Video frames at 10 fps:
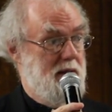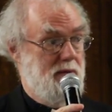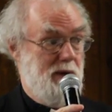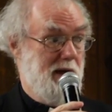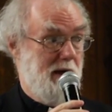
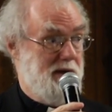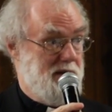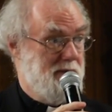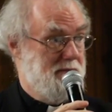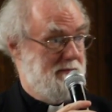regularly
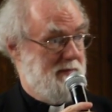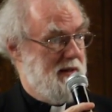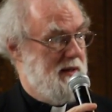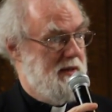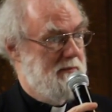to
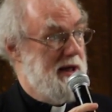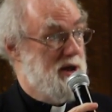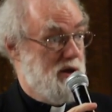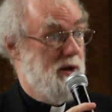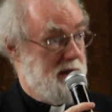make
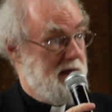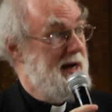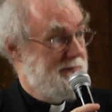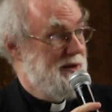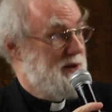sure that I
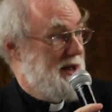have those